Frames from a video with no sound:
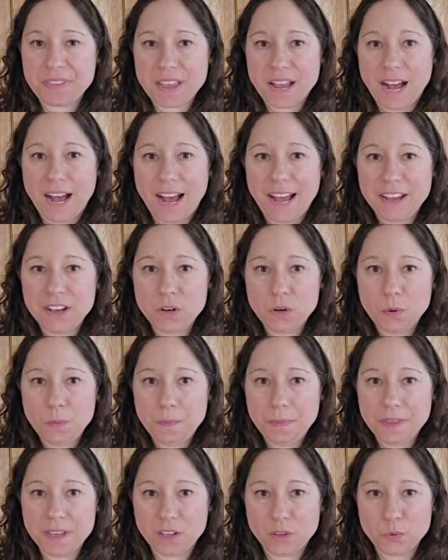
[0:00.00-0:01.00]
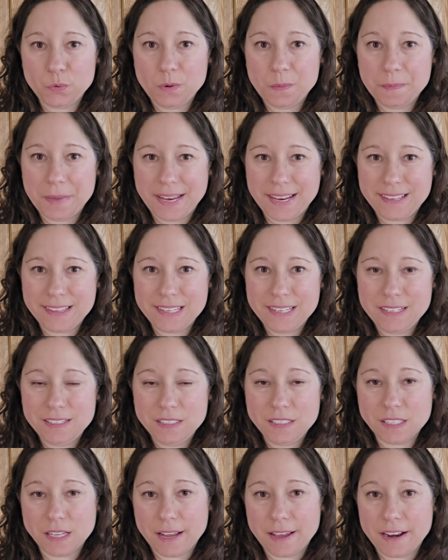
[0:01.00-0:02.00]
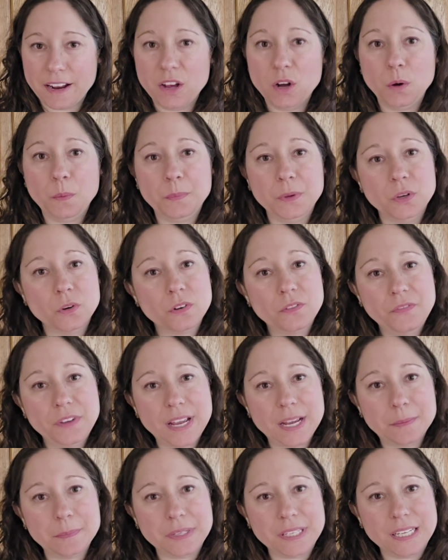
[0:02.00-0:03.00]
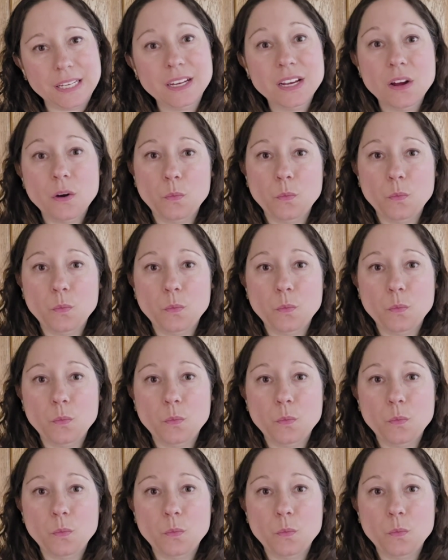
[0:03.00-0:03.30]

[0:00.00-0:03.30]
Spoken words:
I hope that you will make these, and I hope your family